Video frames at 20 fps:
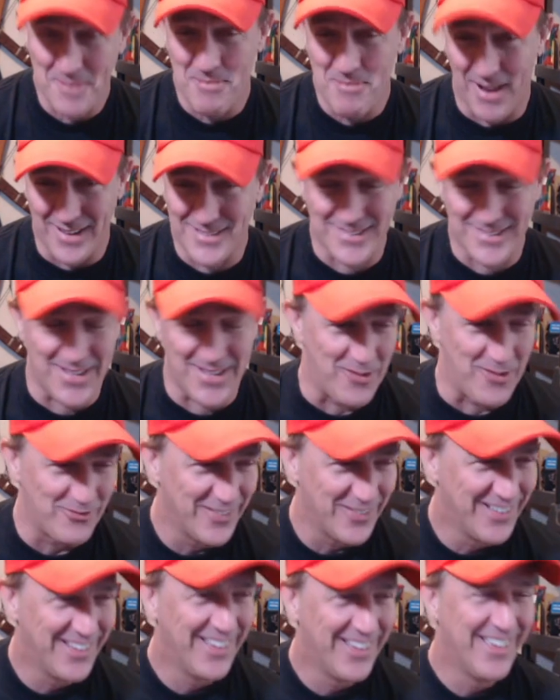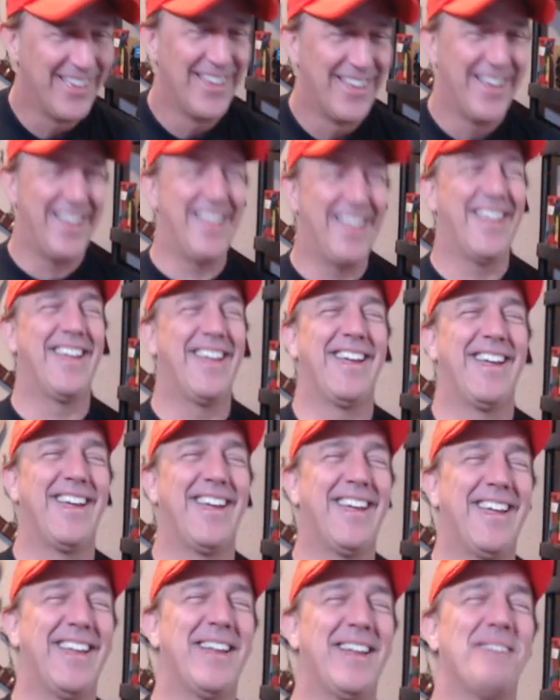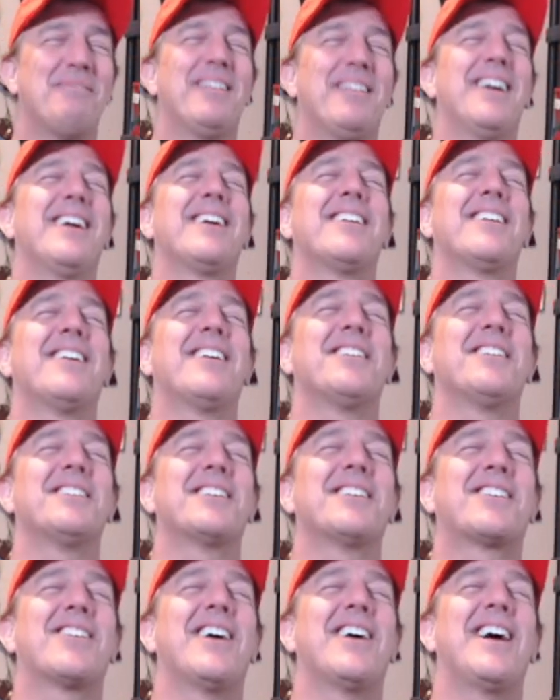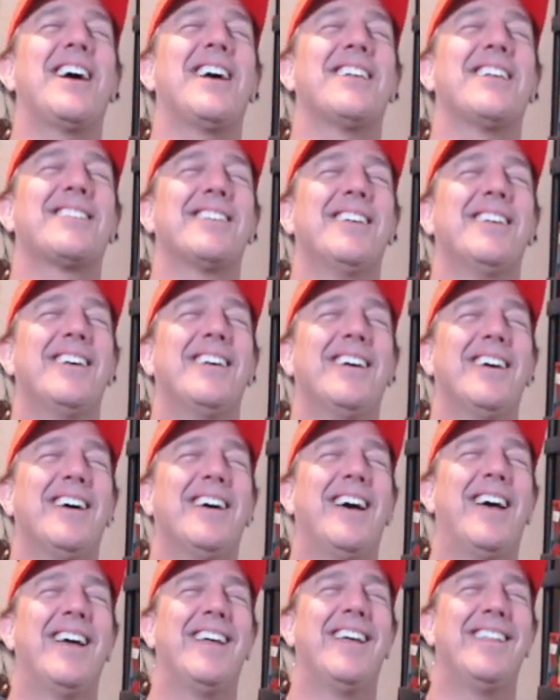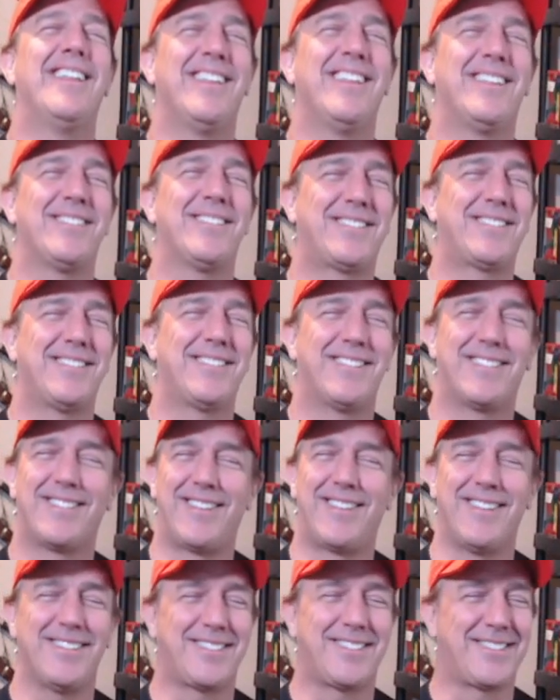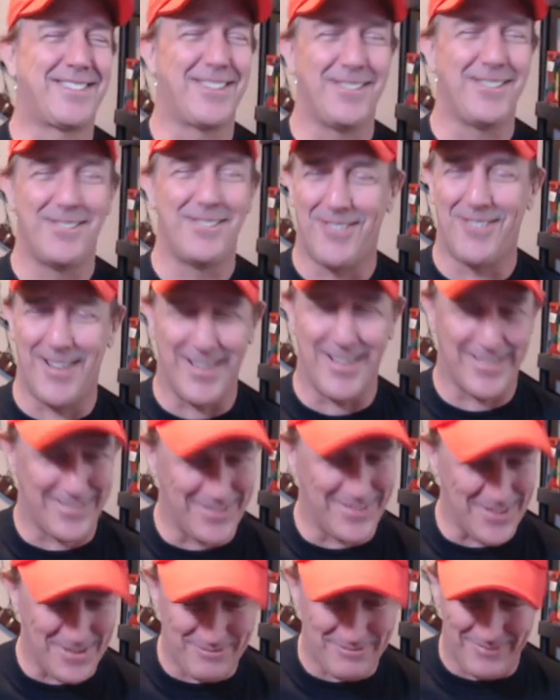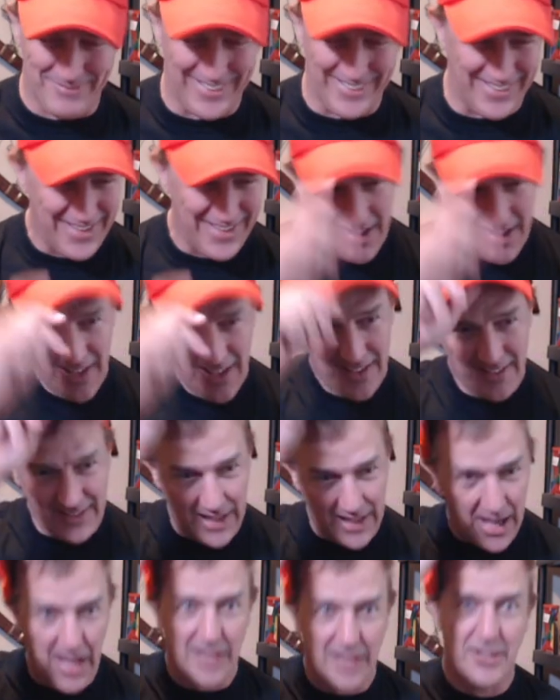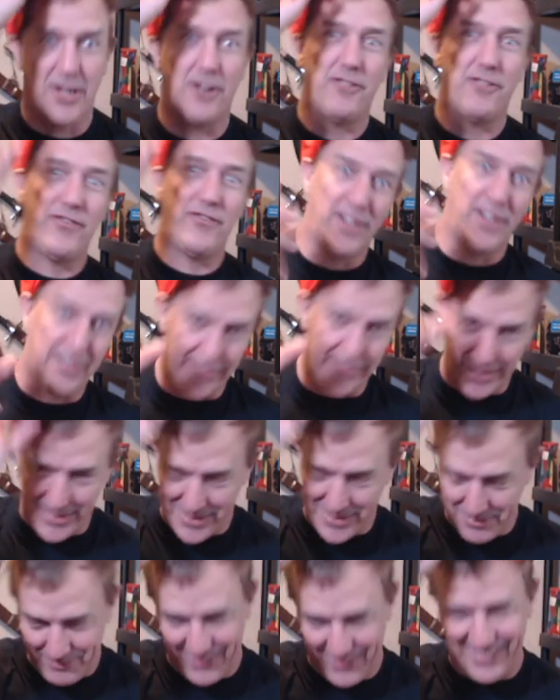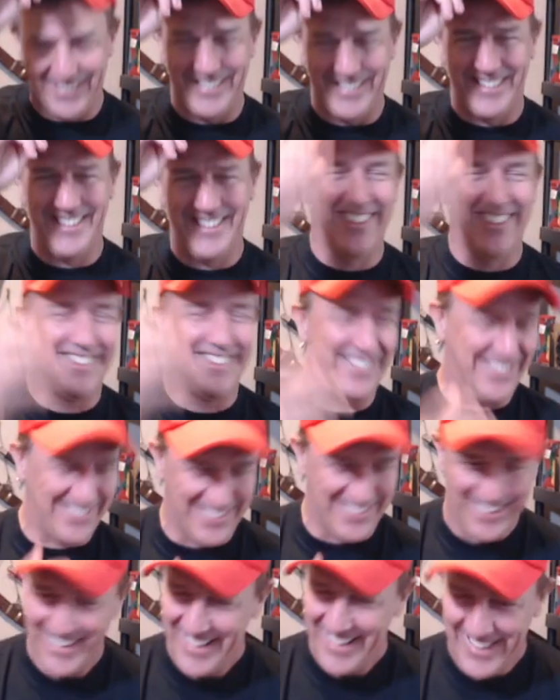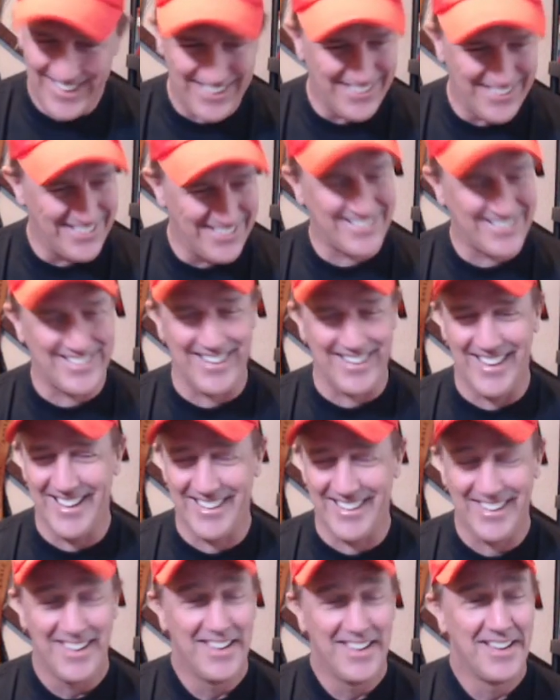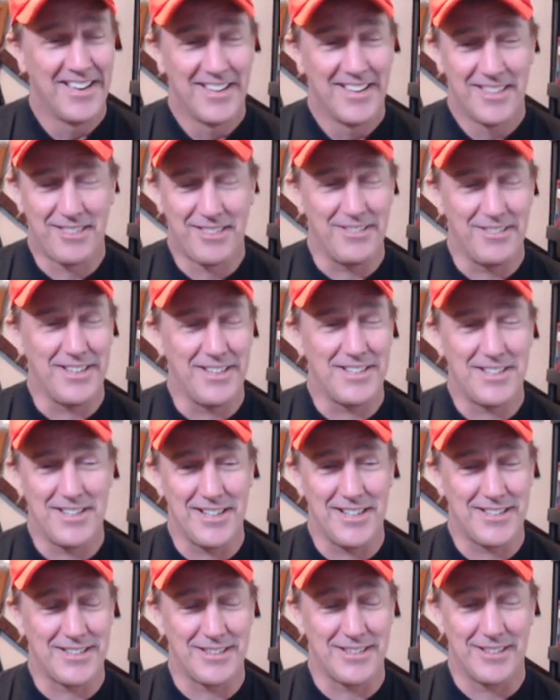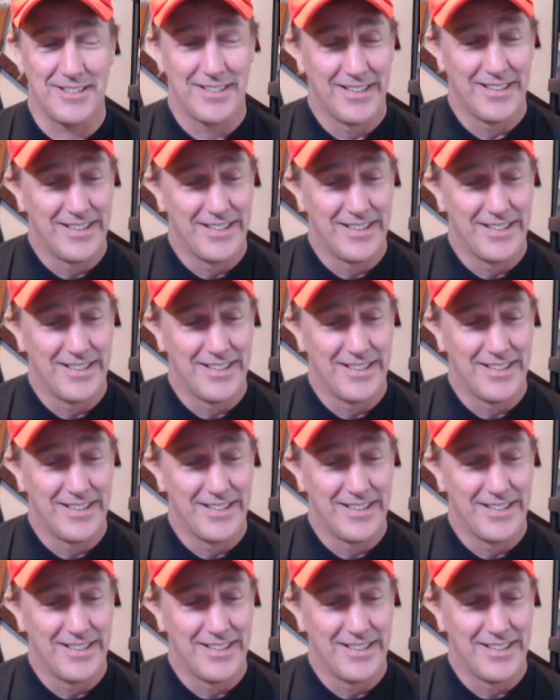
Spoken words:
myself. And I'm laying there in the grass. And this dude walks up and his hat's all fucked up. And he looks like 3 shades of